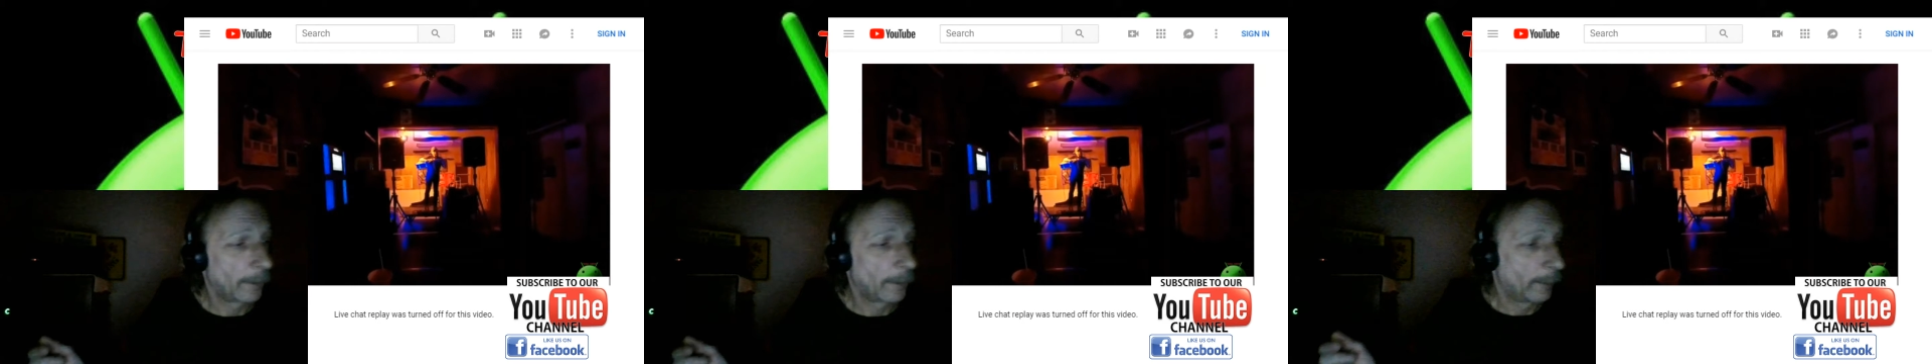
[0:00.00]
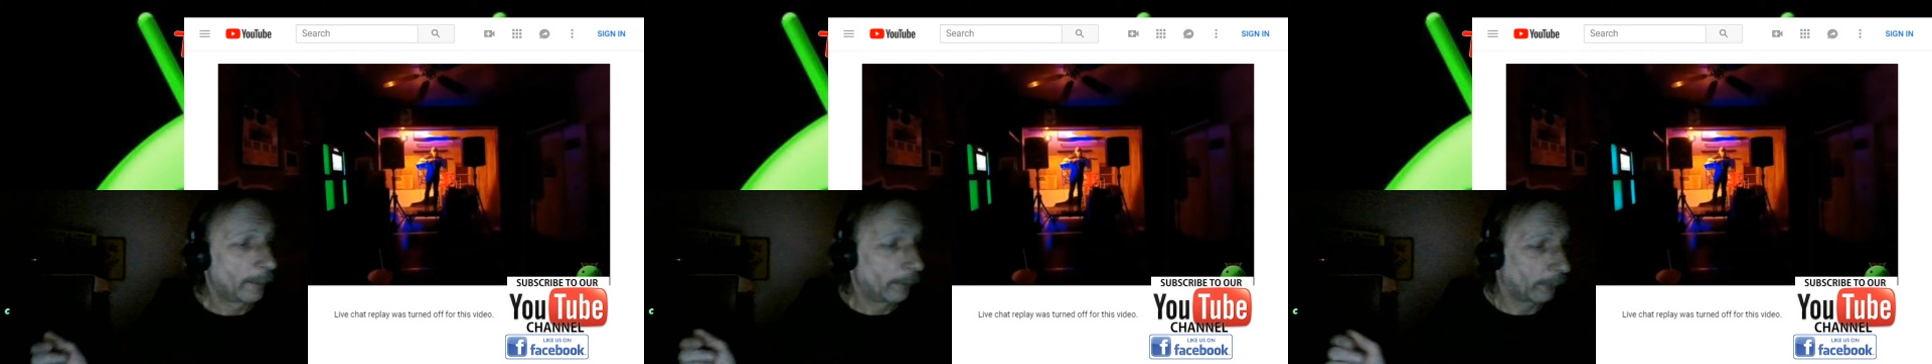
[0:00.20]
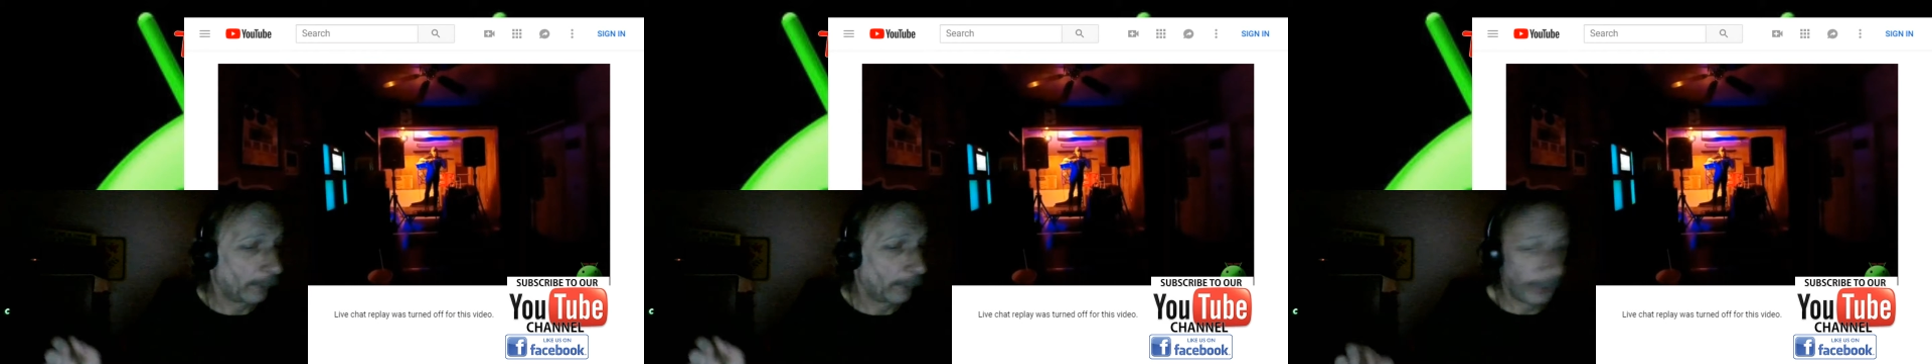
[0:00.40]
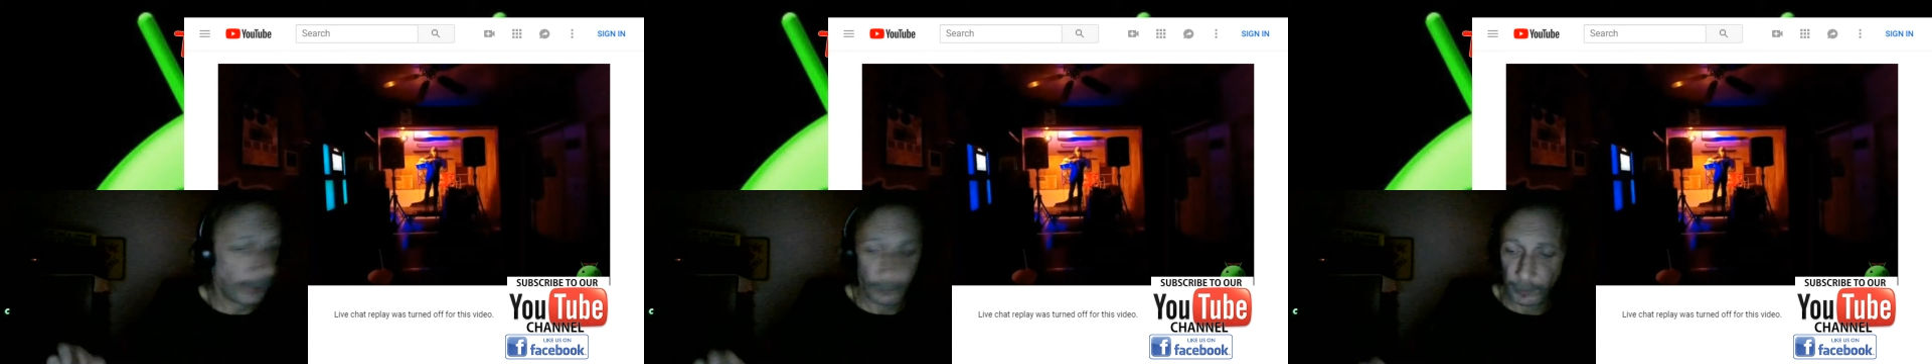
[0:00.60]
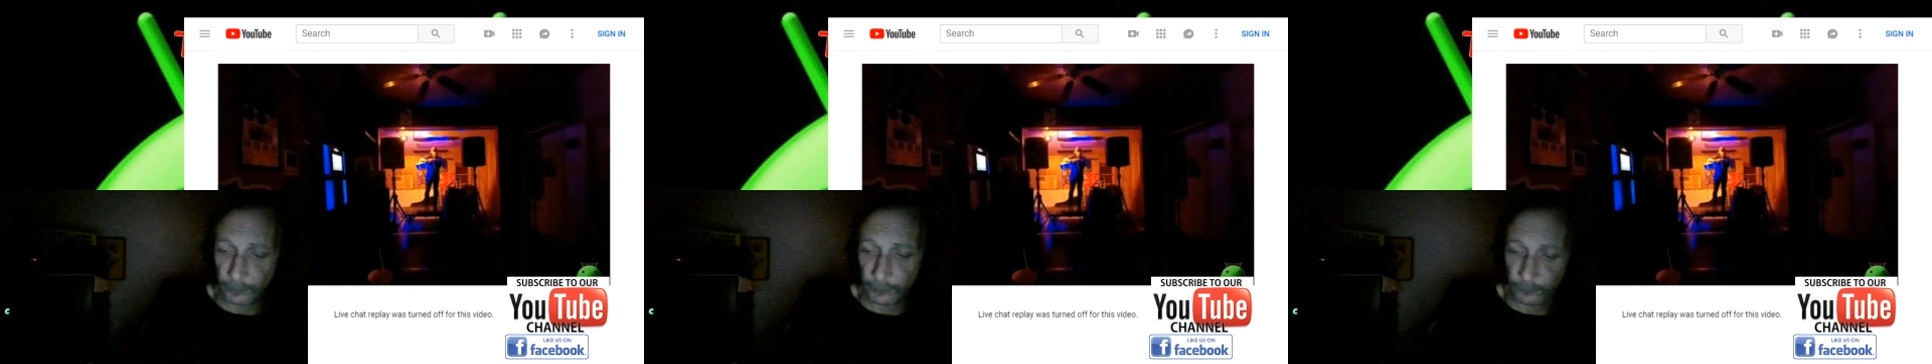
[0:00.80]
So
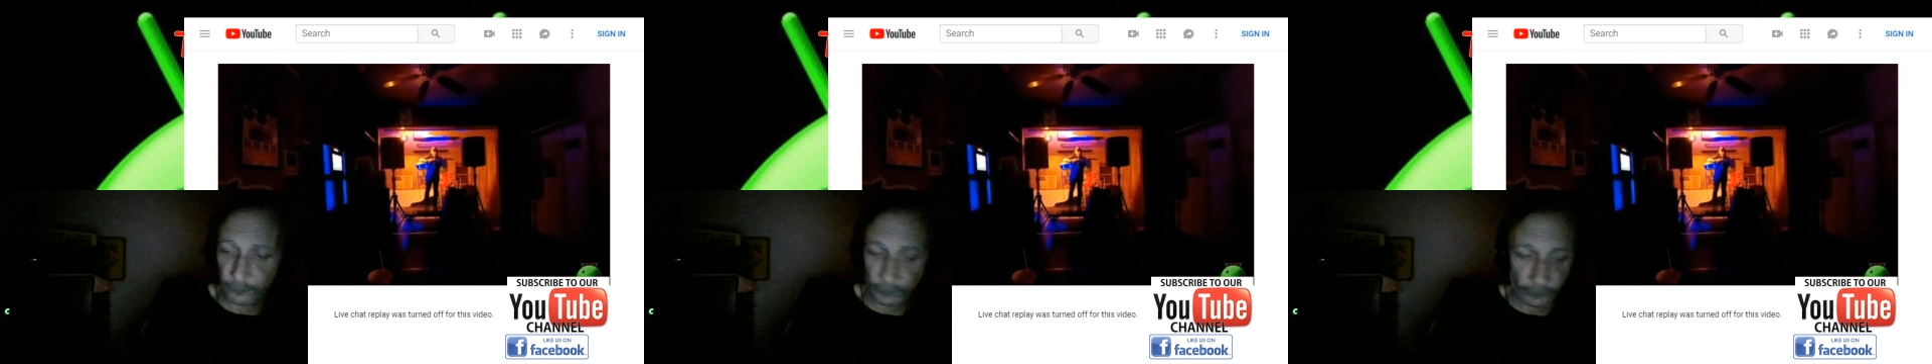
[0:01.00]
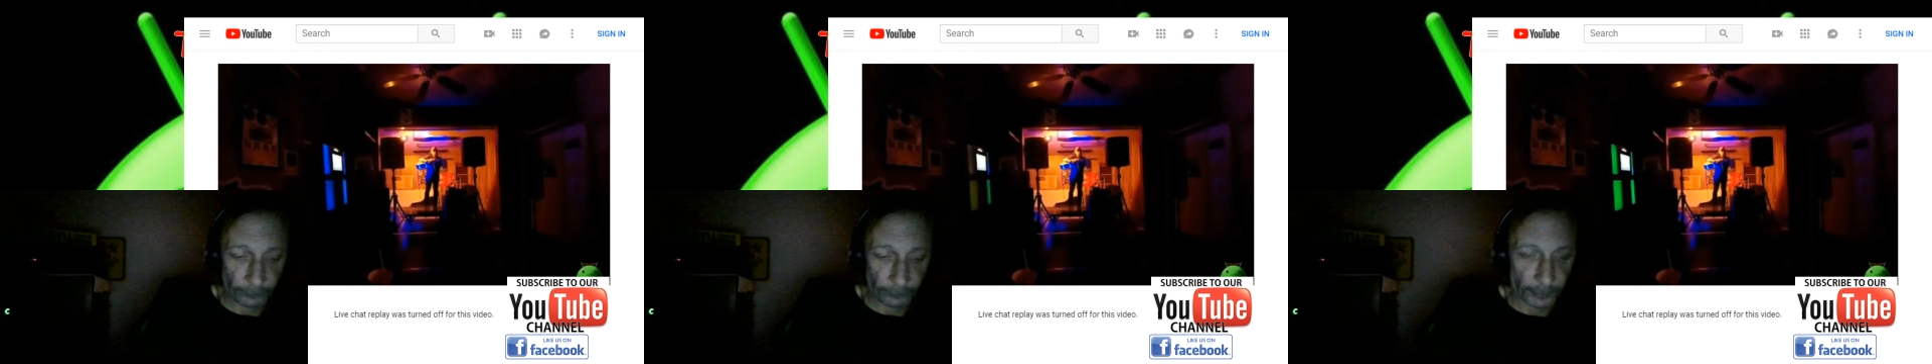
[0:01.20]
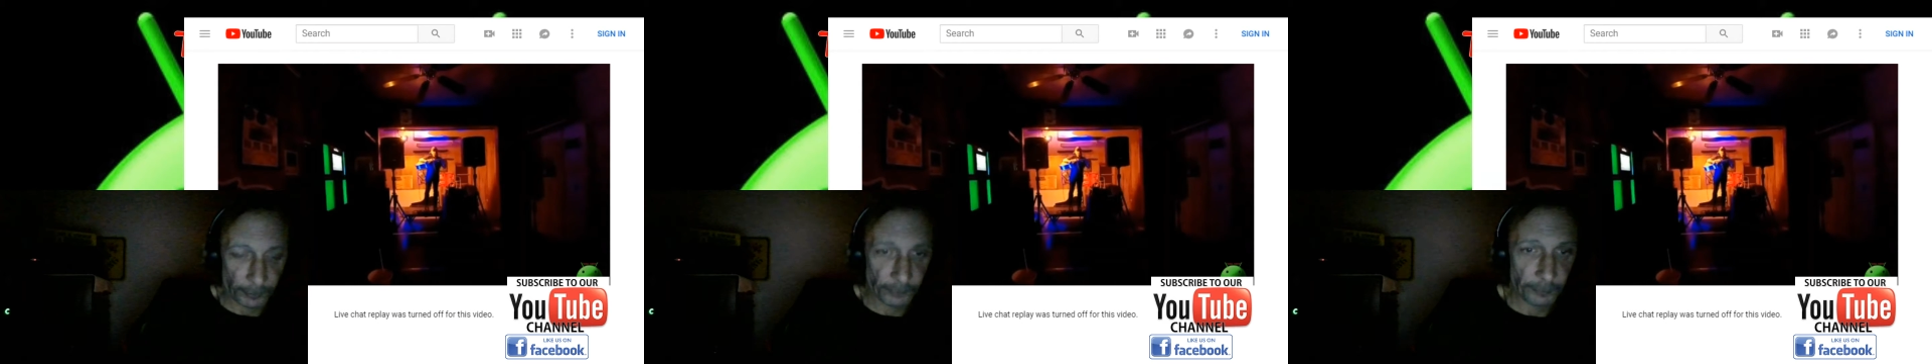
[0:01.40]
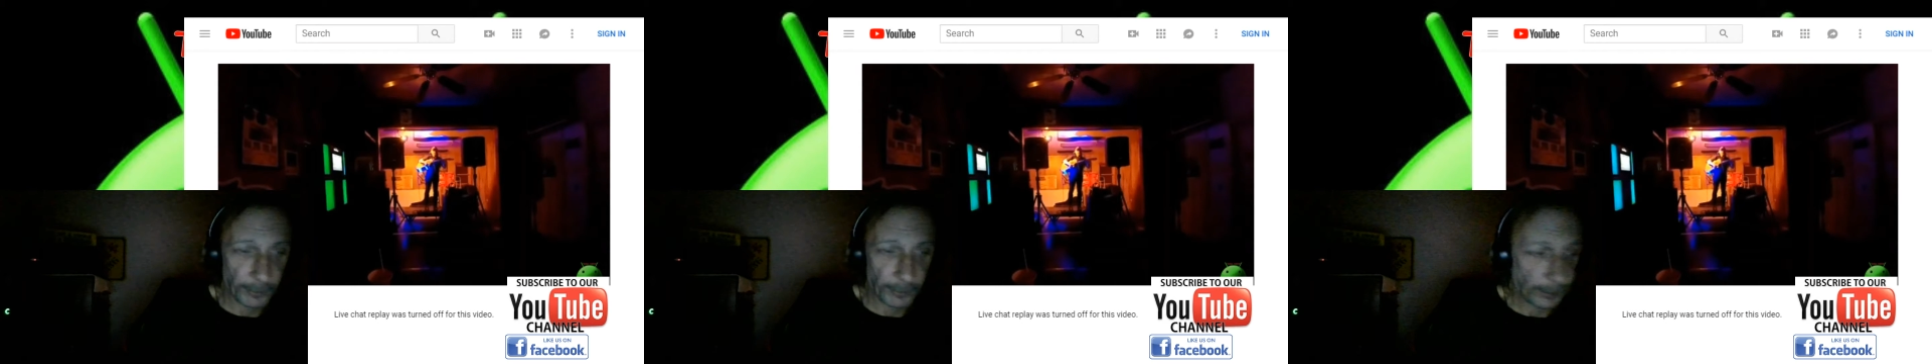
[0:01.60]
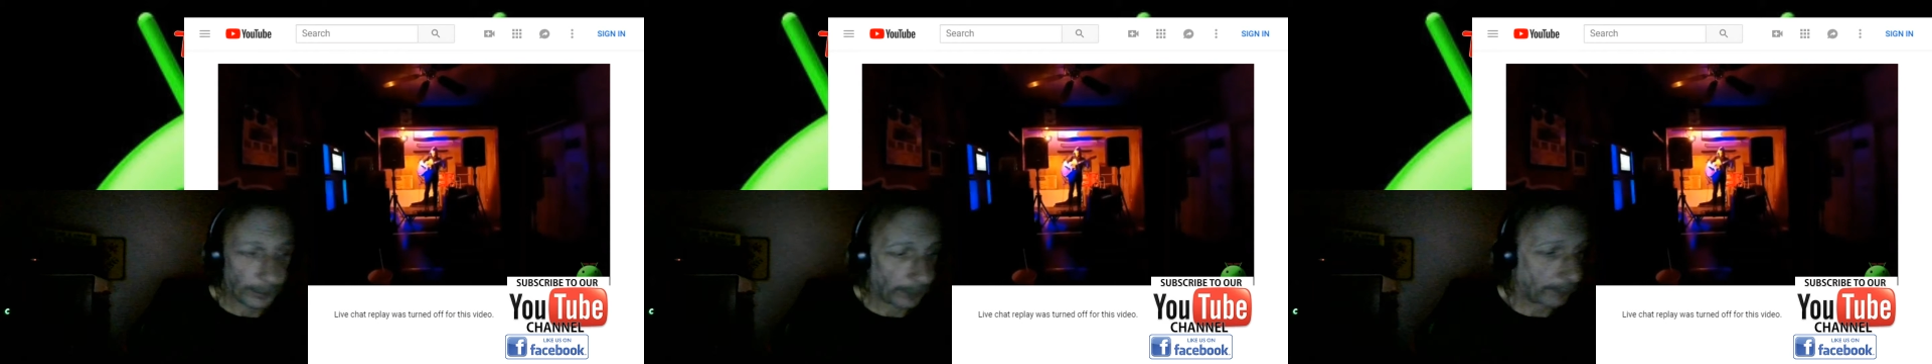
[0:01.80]
anyways, this brings
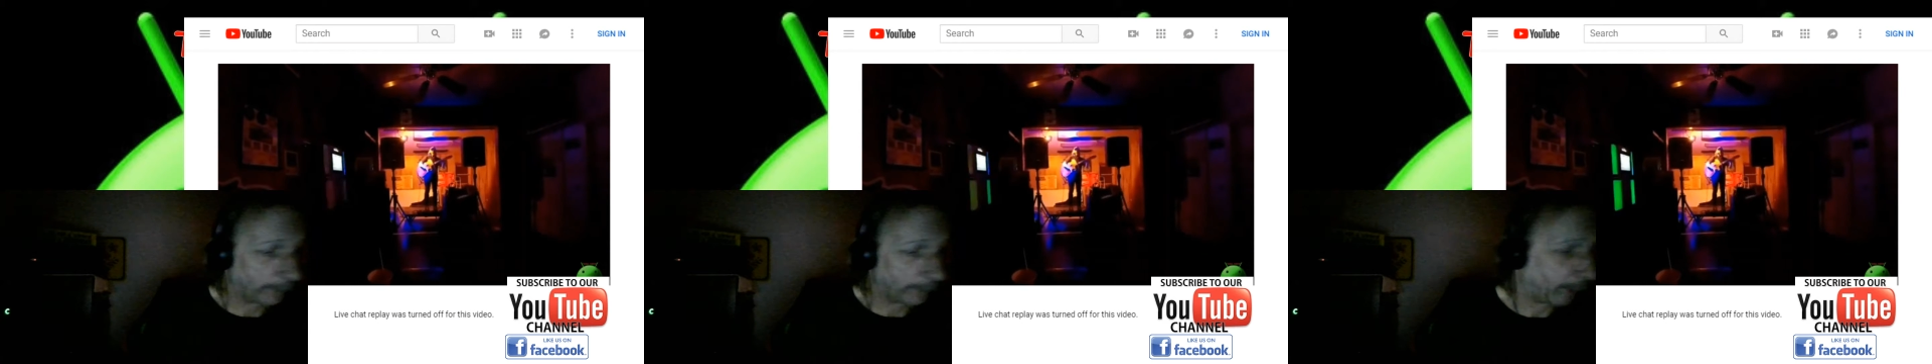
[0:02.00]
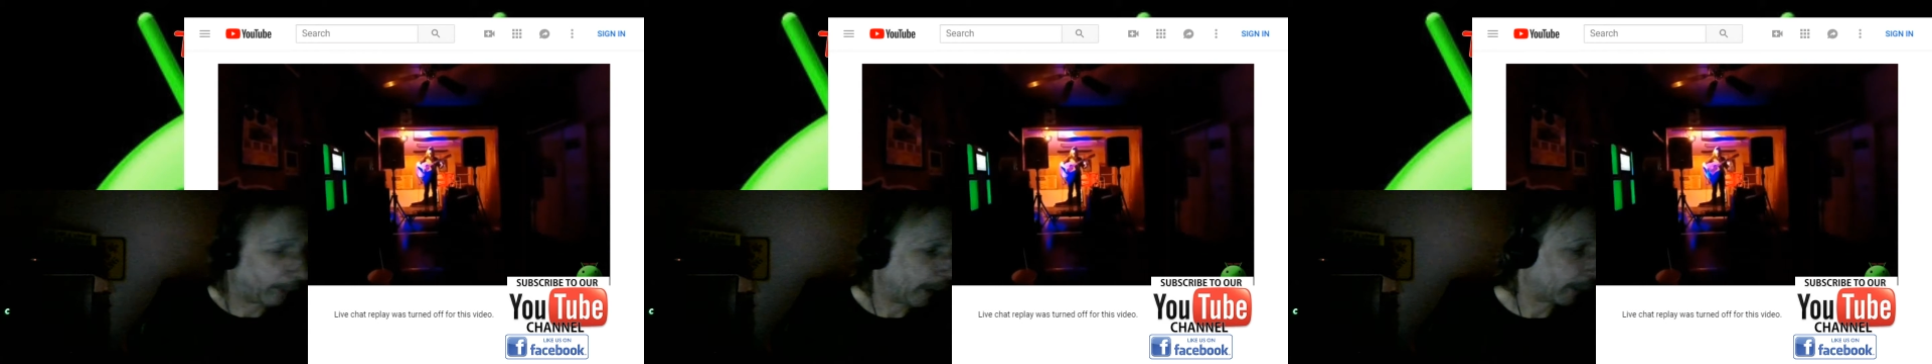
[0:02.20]
me back